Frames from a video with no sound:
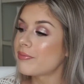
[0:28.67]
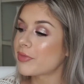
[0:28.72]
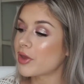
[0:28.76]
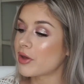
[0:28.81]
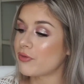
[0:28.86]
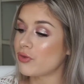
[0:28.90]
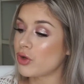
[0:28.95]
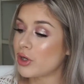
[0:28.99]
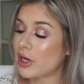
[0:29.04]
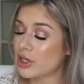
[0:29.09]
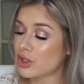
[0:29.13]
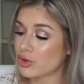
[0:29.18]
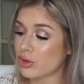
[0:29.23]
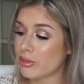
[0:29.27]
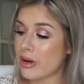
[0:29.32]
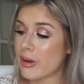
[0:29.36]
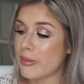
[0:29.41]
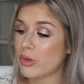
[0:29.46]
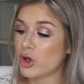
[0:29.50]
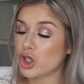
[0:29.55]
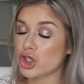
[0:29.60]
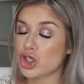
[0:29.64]
If you guys
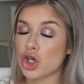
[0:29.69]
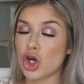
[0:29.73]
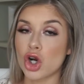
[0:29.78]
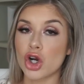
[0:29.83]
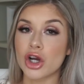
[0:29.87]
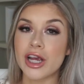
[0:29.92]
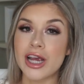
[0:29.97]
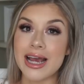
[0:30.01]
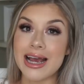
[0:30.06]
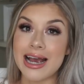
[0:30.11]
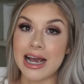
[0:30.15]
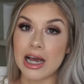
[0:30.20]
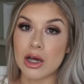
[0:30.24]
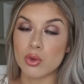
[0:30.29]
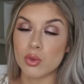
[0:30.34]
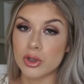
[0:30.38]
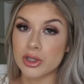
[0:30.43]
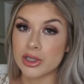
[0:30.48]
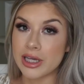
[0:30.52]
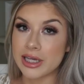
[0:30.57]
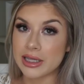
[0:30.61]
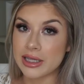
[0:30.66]
remember, Target had
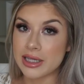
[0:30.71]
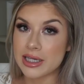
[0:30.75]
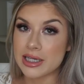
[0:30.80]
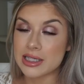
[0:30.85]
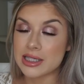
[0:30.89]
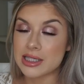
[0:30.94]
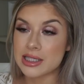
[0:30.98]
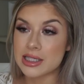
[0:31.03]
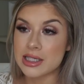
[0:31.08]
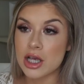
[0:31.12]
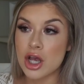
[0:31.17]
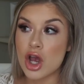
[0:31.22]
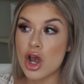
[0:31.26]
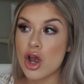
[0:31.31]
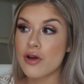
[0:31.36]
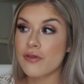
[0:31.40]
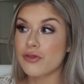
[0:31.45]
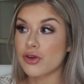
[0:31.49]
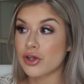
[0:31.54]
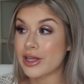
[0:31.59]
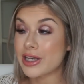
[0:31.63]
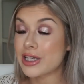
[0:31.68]
one like this
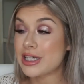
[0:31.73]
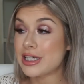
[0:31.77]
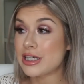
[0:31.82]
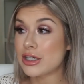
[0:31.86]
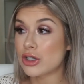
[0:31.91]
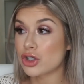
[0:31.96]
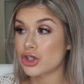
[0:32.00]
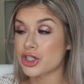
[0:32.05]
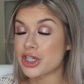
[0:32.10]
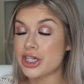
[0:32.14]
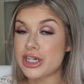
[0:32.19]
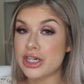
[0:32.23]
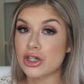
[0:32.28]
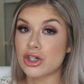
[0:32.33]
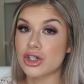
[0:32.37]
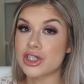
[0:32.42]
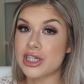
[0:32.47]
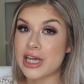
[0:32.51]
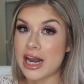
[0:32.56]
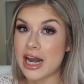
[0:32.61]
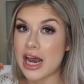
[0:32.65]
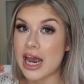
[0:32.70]
for like years and
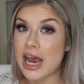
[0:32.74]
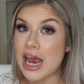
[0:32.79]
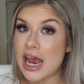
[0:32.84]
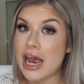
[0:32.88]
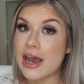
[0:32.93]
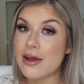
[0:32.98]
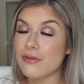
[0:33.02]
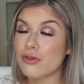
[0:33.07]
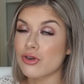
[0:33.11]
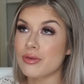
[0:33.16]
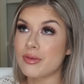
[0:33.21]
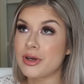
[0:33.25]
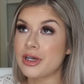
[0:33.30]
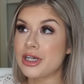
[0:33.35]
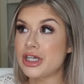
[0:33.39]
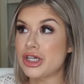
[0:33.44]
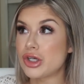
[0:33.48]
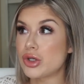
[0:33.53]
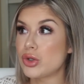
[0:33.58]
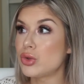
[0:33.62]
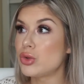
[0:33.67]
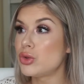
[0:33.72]
years that everybody
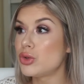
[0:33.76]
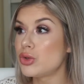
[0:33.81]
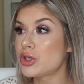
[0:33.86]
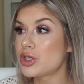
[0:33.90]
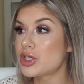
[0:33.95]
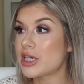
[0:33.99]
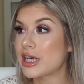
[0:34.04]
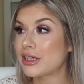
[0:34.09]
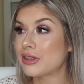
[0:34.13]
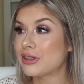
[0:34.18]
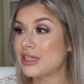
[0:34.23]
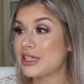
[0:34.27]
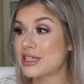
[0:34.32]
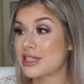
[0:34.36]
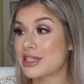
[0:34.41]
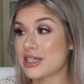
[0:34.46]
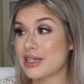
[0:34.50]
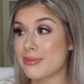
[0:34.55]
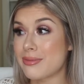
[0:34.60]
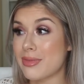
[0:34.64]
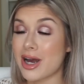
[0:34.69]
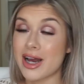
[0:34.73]
used, at least
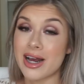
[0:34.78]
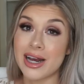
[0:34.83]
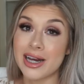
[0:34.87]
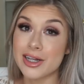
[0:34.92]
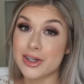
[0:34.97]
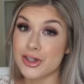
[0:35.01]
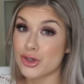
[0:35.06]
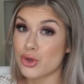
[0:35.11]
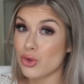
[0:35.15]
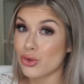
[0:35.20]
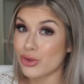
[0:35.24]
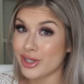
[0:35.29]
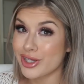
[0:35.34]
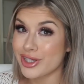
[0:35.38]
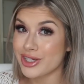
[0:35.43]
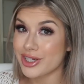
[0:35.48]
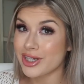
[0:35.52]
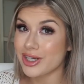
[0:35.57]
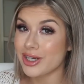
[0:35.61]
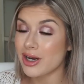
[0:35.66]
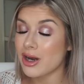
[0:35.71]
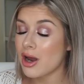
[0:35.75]
in my high school they
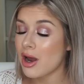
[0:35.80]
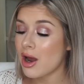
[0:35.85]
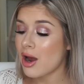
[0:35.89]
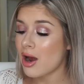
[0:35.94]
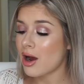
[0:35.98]
did.